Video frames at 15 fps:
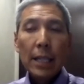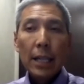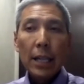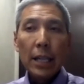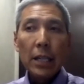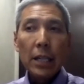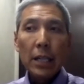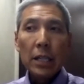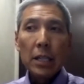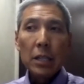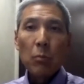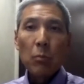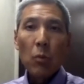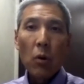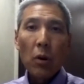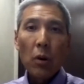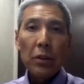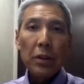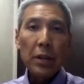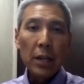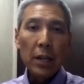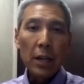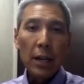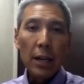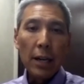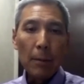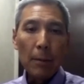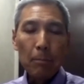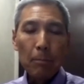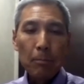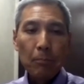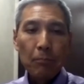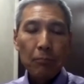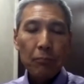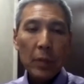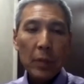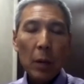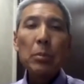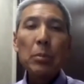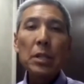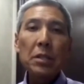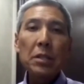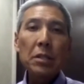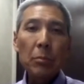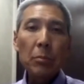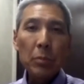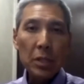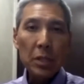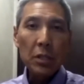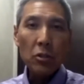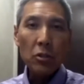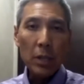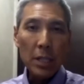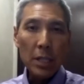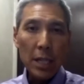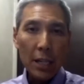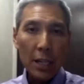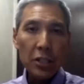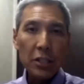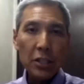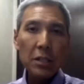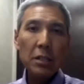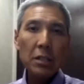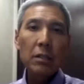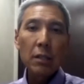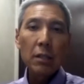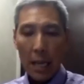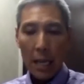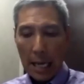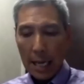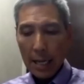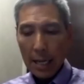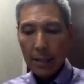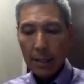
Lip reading: It is more the business to business transactions. And